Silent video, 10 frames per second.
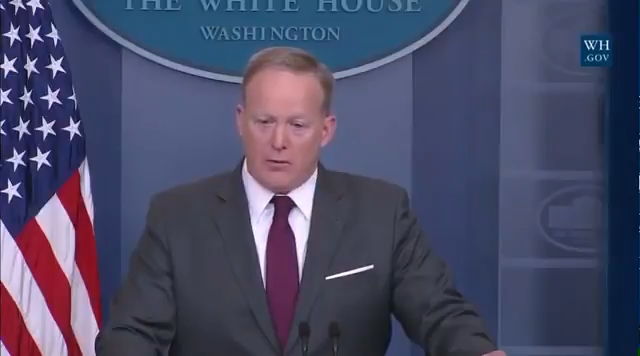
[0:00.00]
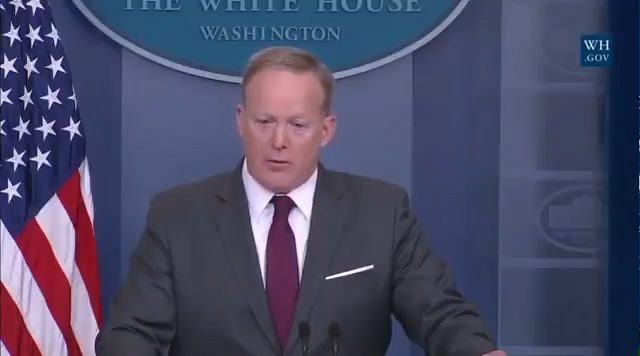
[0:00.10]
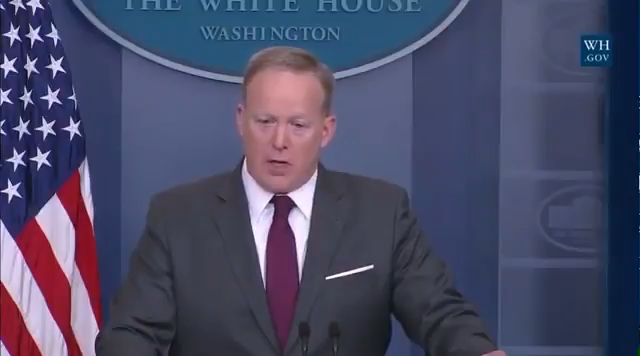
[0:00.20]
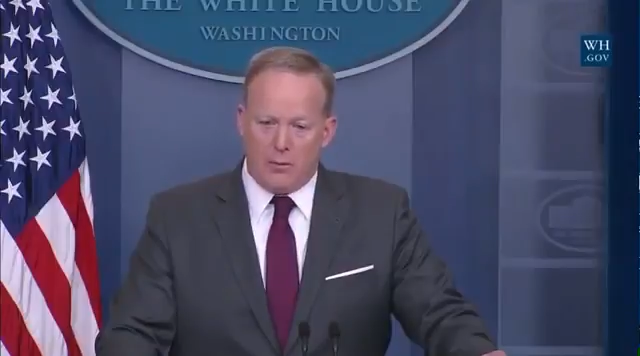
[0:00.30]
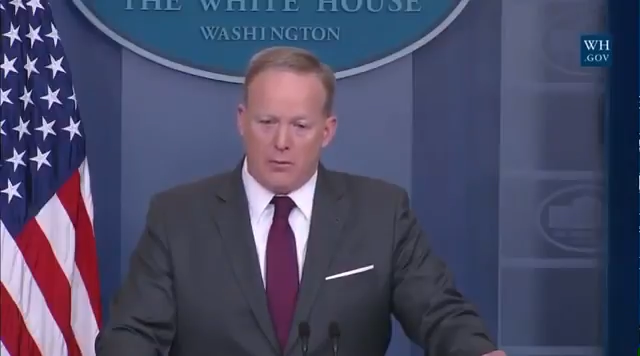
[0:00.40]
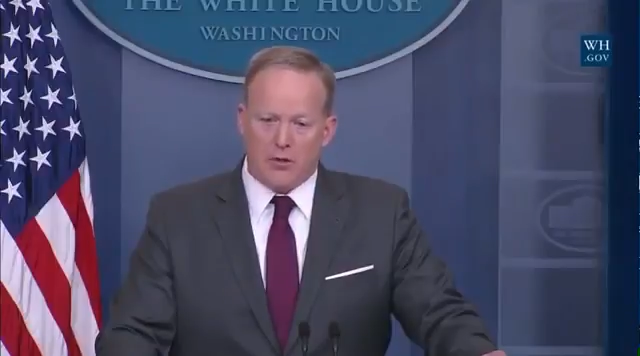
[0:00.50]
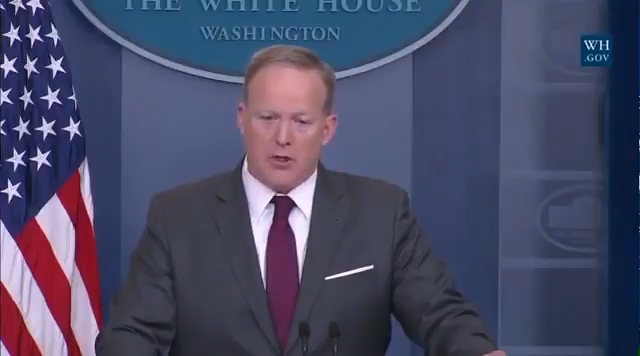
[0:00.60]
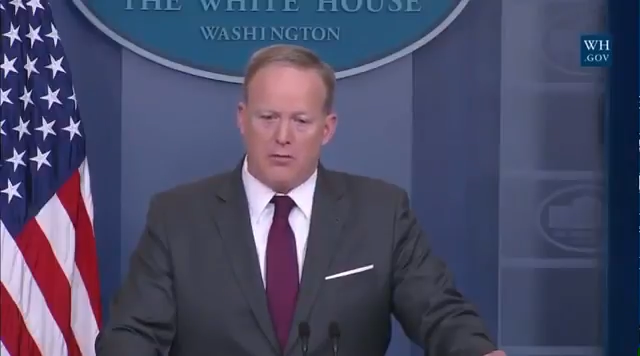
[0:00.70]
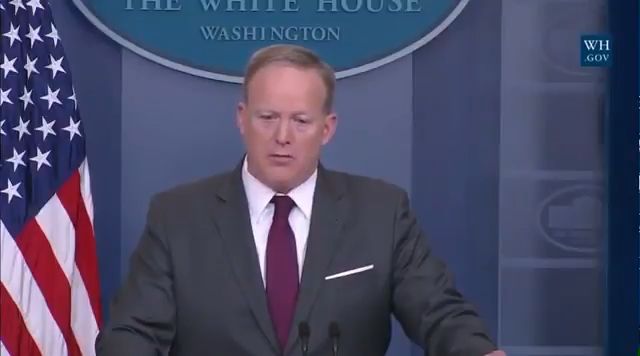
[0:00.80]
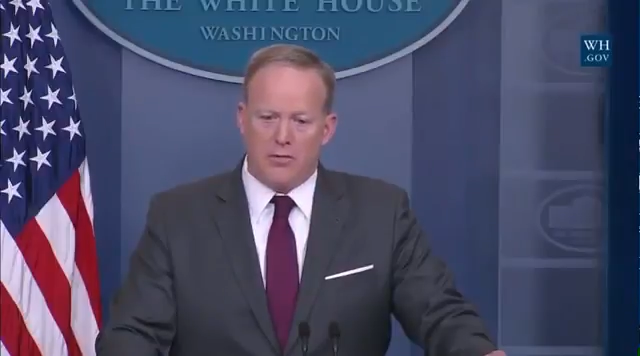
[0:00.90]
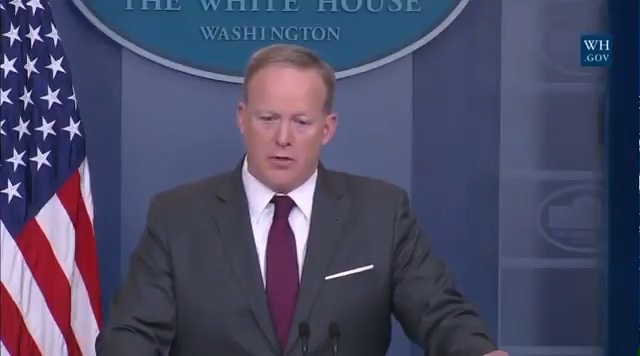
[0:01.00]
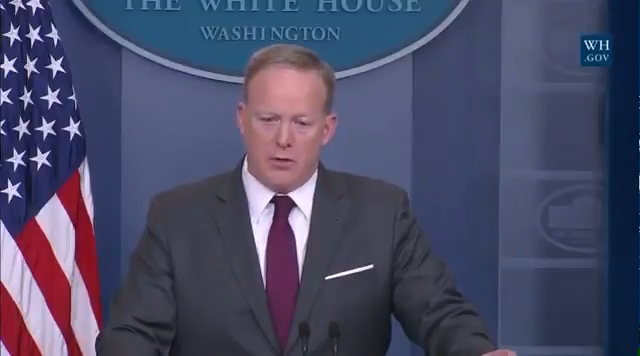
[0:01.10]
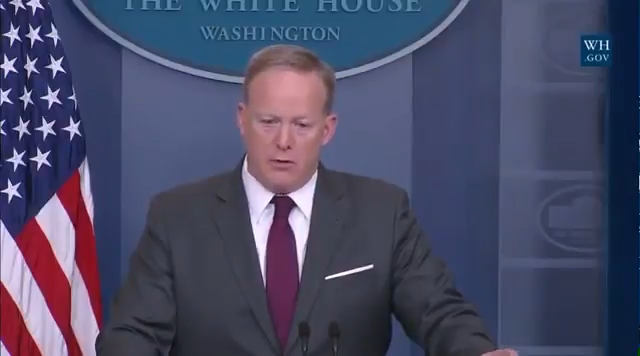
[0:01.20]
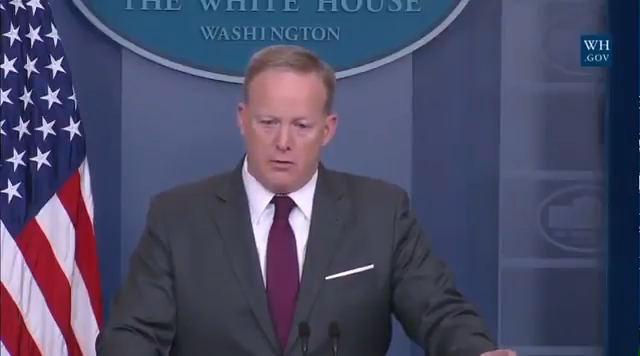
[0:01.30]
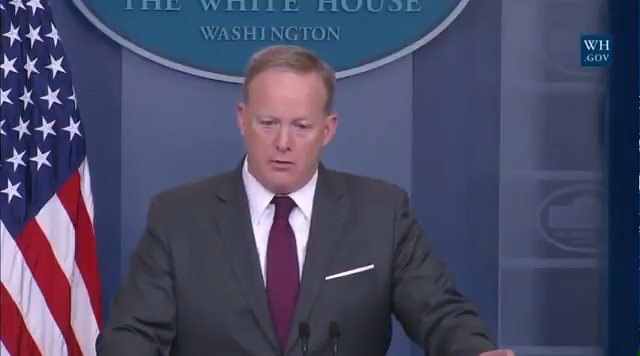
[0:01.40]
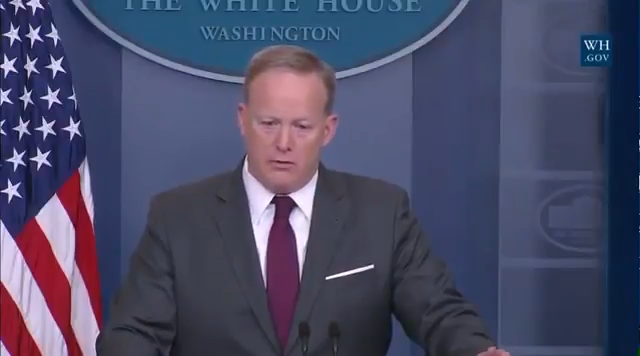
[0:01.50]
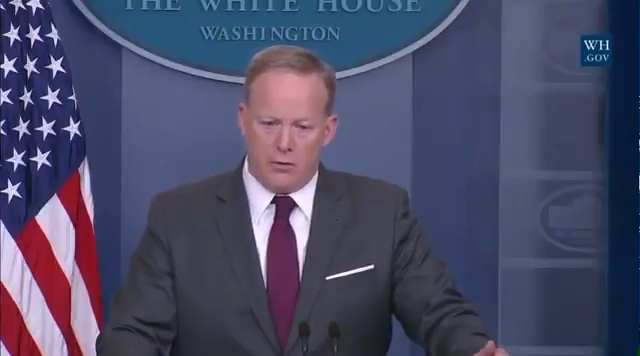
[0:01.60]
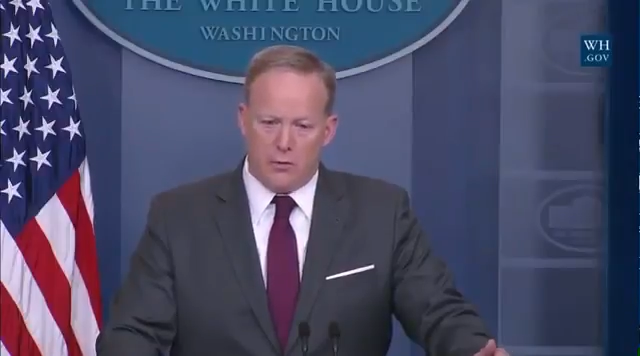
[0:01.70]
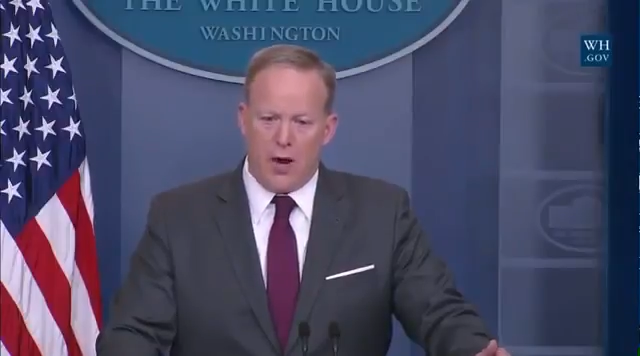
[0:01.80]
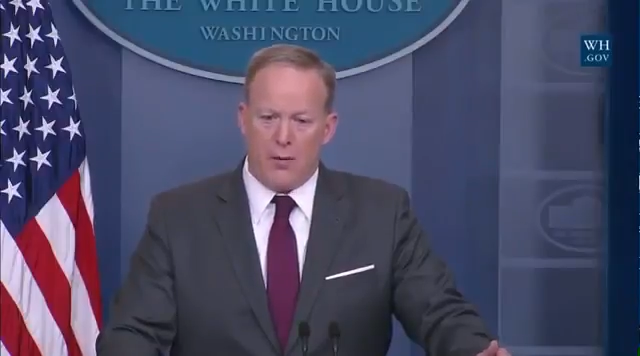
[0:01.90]
to accomplish and fulfill
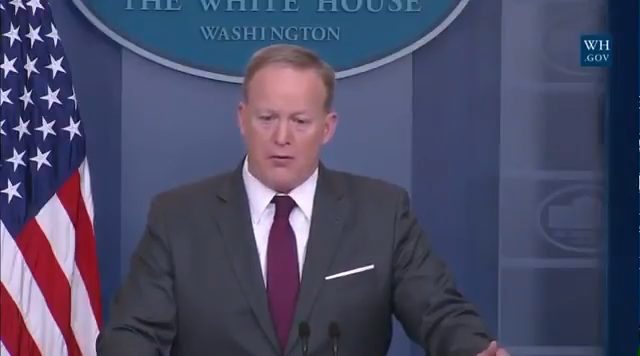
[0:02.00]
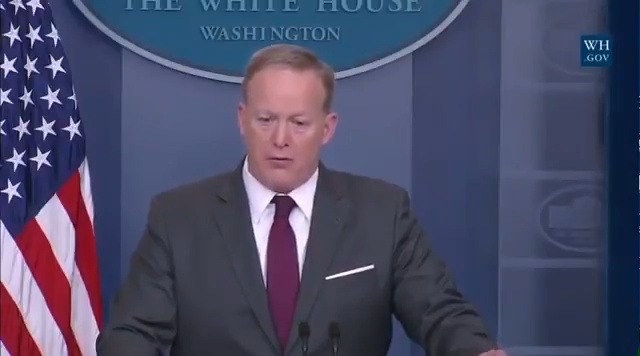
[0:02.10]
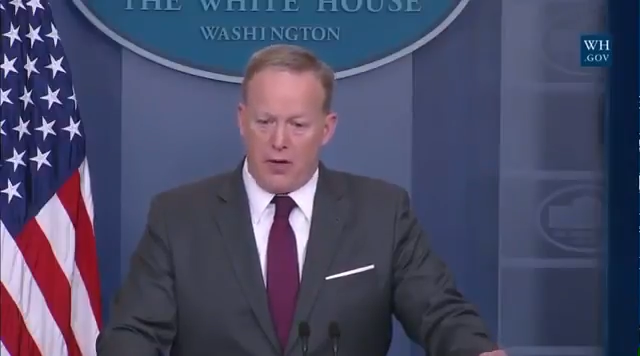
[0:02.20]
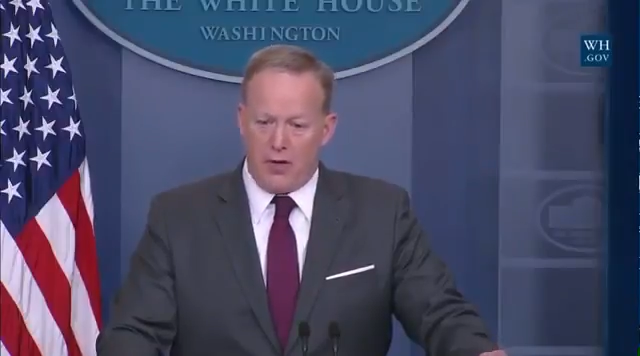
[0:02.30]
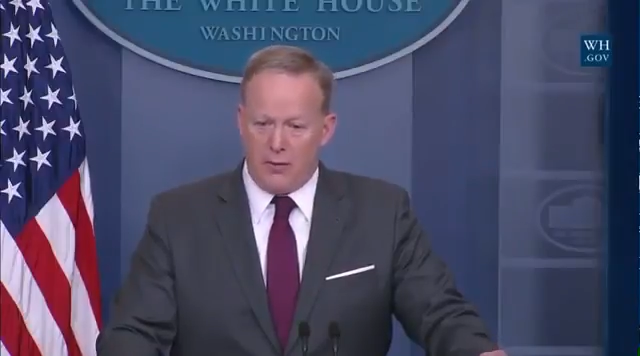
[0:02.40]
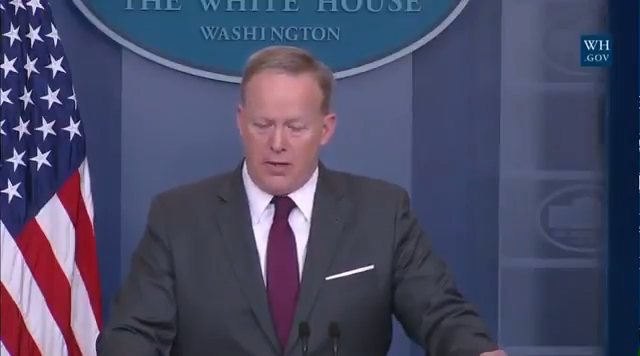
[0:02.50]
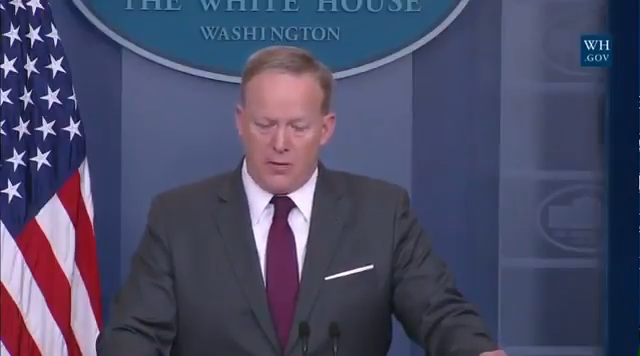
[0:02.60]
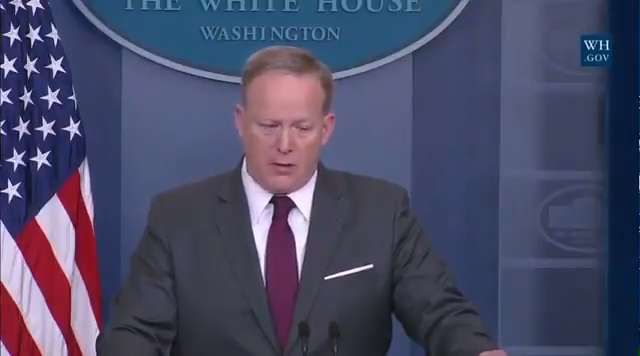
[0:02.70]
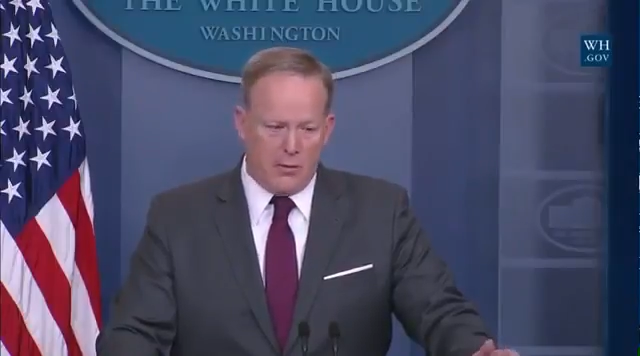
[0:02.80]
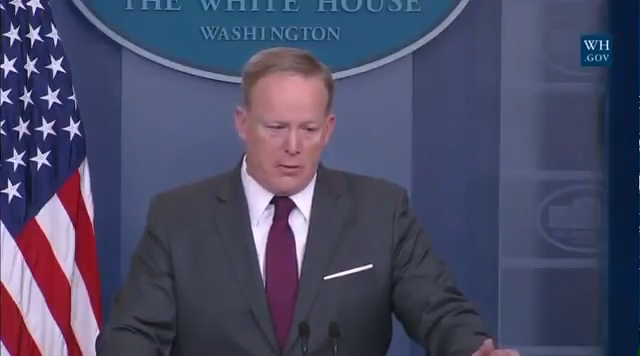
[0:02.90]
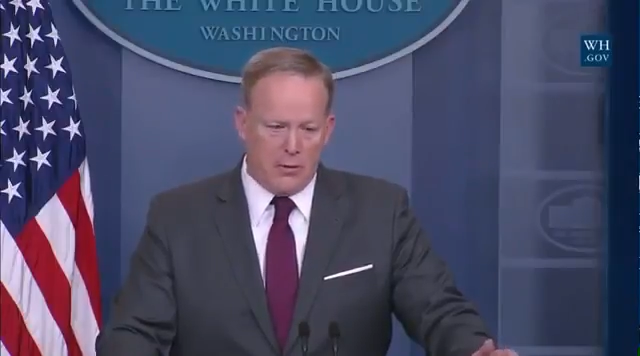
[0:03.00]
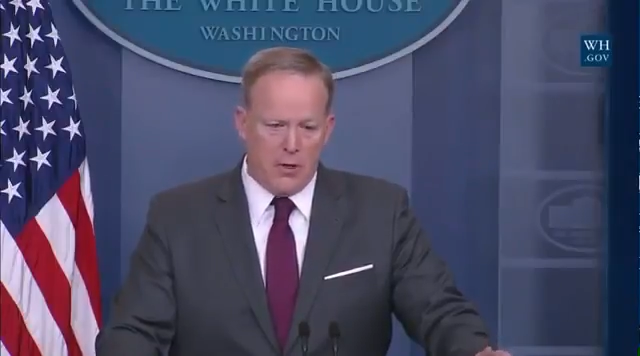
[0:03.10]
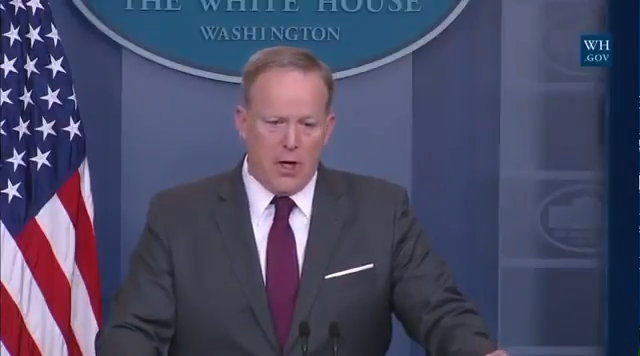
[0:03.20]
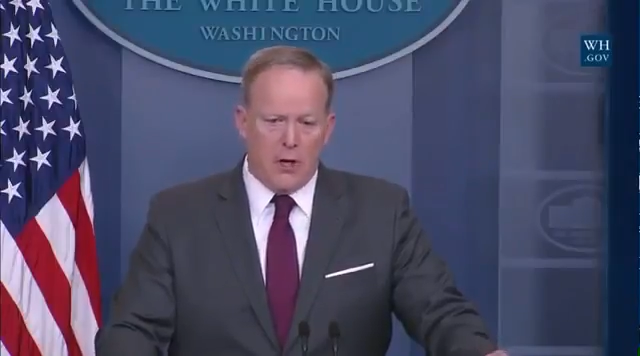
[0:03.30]
the promises that he's made to the American people.